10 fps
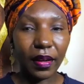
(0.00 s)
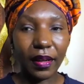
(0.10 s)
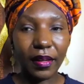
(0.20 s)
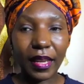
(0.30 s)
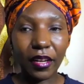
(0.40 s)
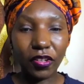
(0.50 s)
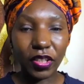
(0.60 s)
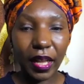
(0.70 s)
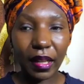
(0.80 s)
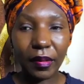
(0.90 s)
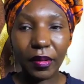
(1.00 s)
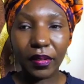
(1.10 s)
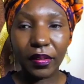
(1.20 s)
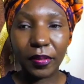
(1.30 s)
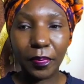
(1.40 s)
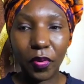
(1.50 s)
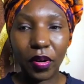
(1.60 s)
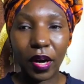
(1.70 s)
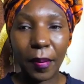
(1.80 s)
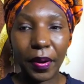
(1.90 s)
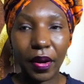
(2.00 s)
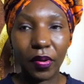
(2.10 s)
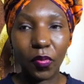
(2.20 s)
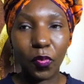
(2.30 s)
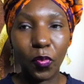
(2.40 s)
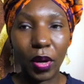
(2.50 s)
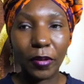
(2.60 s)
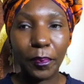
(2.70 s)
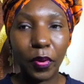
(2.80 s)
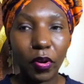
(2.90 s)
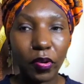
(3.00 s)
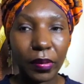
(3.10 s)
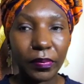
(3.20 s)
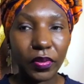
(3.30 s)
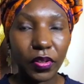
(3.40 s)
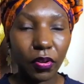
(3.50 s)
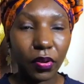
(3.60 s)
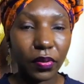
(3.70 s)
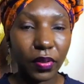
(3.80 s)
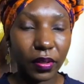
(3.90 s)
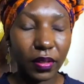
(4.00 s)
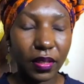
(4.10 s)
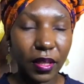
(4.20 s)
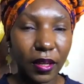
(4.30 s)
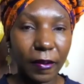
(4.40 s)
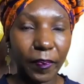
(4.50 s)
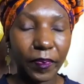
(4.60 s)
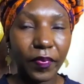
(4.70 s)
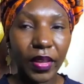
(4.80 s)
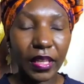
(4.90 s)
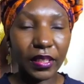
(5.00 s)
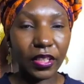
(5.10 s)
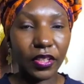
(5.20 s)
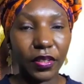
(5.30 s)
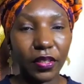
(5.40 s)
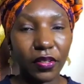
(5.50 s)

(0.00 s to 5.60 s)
and can you tell us more about what programs your this um, institute is